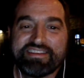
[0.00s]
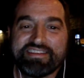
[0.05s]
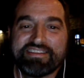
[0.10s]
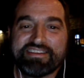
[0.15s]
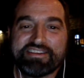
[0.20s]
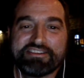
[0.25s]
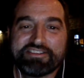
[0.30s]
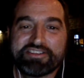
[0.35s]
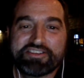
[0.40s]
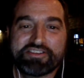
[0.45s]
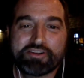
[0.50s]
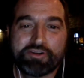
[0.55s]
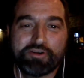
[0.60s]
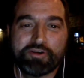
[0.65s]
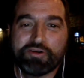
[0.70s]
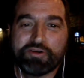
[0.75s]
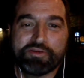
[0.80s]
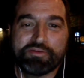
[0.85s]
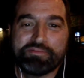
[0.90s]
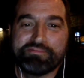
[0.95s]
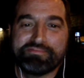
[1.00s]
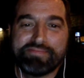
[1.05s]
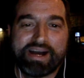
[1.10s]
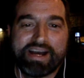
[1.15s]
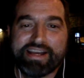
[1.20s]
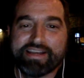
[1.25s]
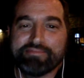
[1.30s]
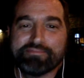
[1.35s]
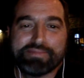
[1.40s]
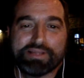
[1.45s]
it was so
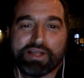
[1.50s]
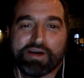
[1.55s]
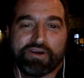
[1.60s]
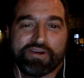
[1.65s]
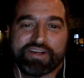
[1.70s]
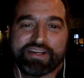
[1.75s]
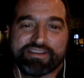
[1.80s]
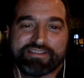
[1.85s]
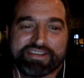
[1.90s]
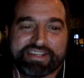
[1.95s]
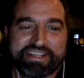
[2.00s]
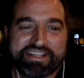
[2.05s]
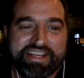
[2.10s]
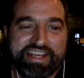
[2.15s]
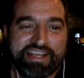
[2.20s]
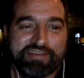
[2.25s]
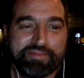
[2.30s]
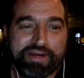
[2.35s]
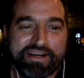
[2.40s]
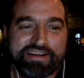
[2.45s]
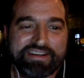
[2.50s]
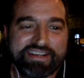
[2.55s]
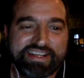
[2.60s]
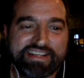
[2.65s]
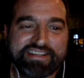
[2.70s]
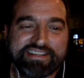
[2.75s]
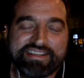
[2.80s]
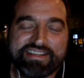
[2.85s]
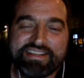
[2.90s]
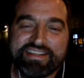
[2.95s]
mind-blowing when it came out.
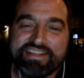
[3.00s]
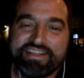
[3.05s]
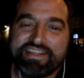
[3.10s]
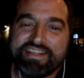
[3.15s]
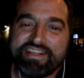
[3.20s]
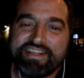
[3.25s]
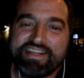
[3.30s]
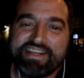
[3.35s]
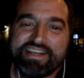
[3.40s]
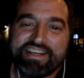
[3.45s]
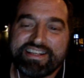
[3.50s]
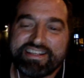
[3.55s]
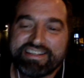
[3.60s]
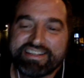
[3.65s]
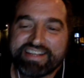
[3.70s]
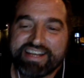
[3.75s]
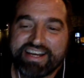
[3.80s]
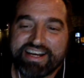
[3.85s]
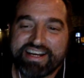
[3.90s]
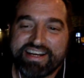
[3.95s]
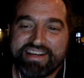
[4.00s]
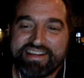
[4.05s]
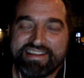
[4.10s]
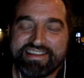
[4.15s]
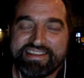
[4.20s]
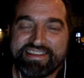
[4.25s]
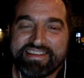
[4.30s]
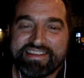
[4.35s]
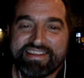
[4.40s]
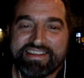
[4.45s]
And, and uh,
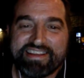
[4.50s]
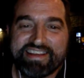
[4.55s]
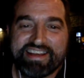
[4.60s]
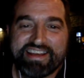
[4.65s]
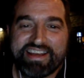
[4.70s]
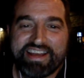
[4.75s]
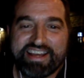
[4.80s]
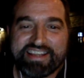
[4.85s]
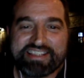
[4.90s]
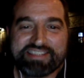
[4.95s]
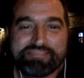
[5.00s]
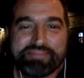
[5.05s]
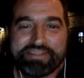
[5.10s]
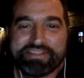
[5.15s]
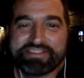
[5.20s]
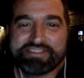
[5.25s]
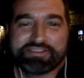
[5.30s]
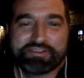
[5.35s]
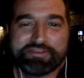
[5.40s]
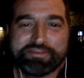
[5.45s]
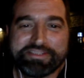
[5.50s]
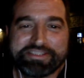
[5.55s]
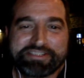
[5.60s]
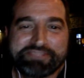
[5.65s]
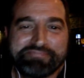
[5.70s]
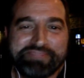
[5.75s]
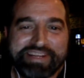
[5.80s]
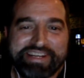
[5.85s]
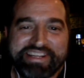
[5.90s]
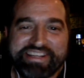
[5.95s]
I spent so much
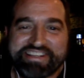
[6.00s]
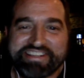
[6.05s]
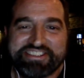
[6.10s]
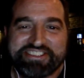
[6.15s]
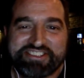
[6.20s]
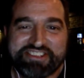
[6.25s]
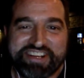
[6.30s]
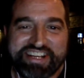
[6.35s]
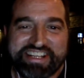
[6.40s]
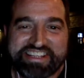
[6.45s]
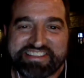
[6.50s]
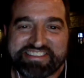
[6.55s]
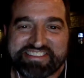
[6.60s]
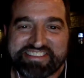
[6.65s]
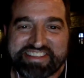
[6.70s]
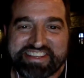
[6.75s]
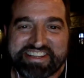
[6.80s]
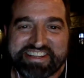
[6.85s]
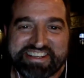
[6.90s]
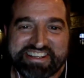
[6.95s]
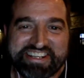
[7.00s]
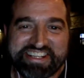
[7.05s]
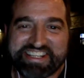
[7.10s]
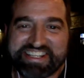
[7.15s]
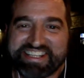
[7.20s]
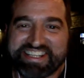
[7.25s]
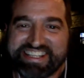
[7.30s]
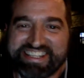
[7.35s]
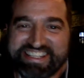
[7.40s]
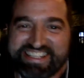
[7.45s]
money on a Dragon's Lair.
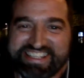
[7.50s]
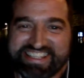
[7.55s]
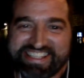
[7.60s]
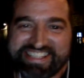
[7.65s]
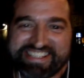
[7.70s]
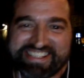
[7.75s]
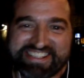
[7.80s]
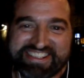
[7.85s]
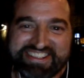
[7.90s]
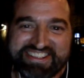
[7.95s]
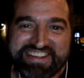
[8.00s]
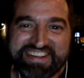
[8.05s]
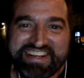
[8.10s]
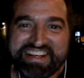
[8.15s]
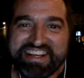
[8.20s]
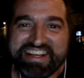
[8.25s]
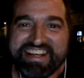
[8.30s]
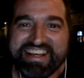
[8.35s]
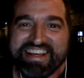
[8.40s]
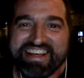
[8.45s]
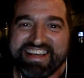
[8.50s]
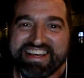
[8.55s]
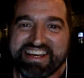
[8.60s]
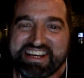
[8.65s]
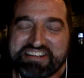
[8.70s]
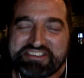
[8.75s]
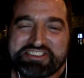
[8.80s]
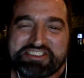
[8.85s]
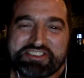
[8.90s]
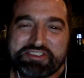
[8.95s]
You know, and
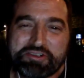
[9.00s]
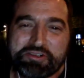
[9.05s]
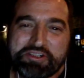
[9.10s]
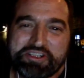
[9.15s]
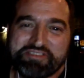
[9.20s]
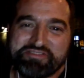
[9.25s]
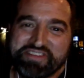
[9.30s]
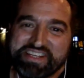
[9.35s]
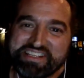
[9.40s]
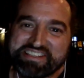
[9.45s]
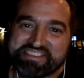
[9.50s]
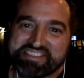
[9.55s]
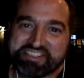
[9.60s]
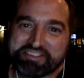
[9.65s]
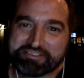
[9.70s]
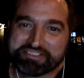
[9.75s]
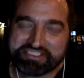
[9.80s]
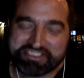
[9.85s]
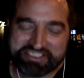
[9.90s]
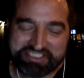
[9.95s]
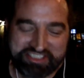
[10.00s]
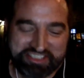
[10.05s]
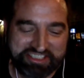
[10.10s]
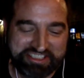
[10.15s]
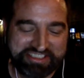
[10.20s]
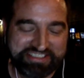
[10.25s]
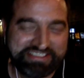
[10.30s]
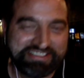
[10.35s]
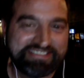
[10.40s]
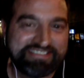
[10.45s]
I was so convinced that it was just
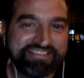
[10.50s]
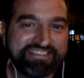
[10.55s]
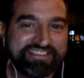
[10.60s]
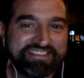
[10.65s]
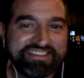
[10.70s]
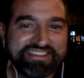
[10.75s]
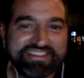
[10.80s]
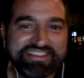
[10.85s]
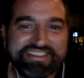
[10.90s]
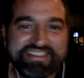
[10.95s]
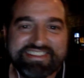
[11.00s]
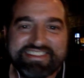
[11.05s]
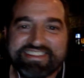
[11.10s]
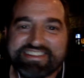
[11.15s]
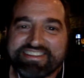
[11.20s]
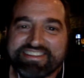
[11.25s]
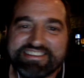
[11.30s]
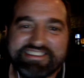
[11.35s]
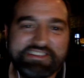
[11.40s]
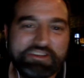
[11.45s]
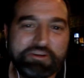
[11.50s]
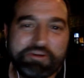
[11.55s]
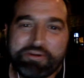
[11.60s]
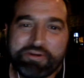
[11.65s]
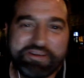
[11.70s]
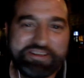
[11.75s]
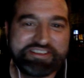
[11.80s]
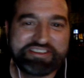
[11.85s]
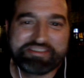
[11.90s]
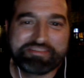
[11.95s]
gonna. No one
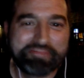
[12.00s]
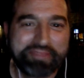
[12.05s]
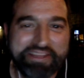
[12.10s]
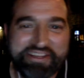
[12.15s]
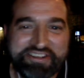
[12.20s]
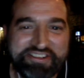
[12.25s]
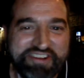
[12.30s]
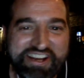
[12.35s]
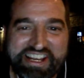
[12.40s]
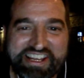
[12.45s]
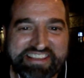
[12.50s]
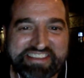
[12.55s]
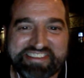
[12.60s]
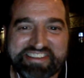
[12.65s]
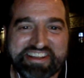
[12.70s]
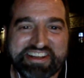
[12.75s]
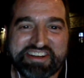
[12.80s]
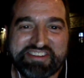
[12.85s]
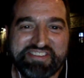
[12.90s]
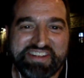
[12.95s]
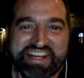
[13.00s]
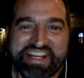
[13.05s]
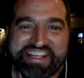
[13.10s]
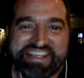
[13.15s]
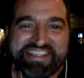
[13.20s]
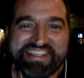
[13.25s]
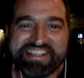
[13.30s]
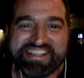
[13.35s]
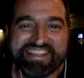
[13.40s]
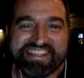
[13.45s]
wants to play Dragon's Lair,
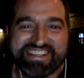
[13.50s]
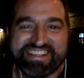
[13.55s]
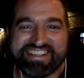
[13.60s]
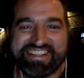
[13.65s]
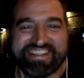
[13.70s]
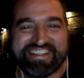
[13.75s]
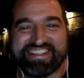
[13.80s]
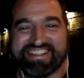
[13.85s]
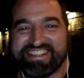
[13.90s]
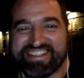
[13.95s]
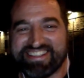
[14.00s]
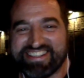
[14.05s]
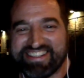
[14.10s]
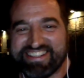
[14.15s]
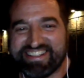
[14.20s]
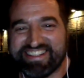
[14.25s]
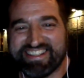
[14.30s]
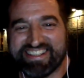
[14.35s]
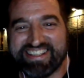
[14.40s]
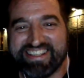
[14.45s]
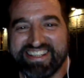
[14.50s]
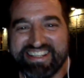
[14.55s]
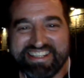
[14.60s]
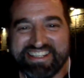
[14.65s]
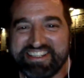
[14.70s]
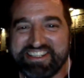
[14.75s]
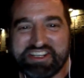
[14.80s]
man. It's